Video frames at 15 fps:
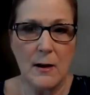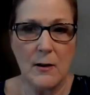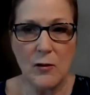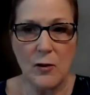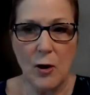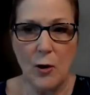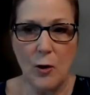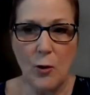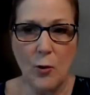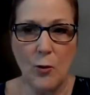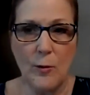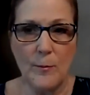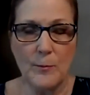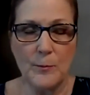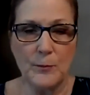
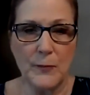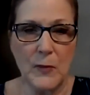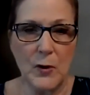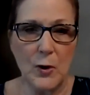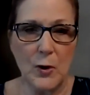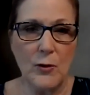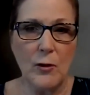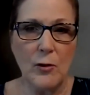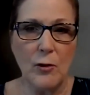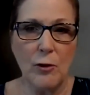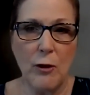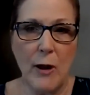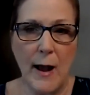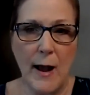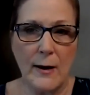So there's a
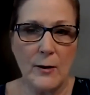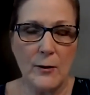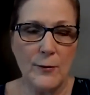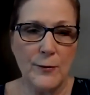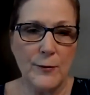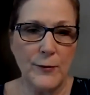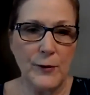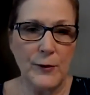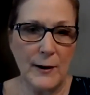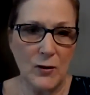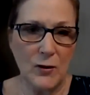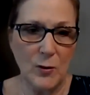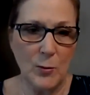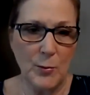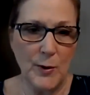lot of
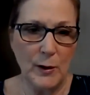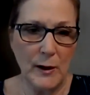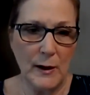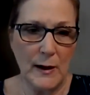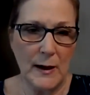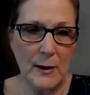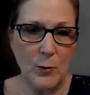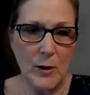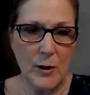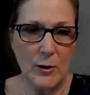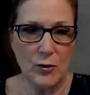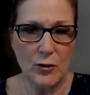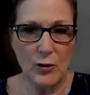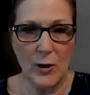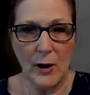flexibility
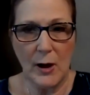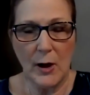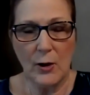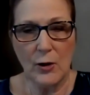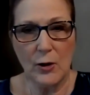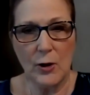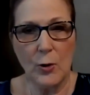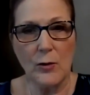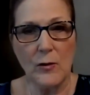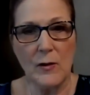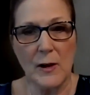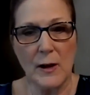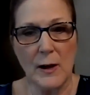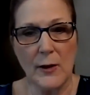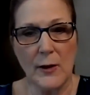which you don't
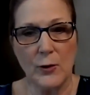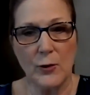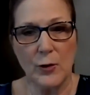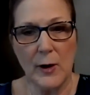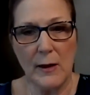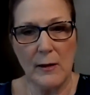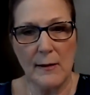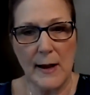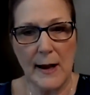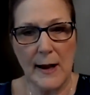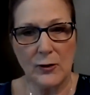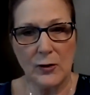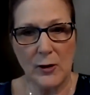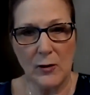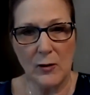see in other
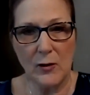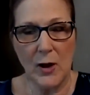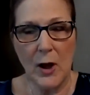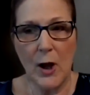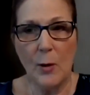transactions.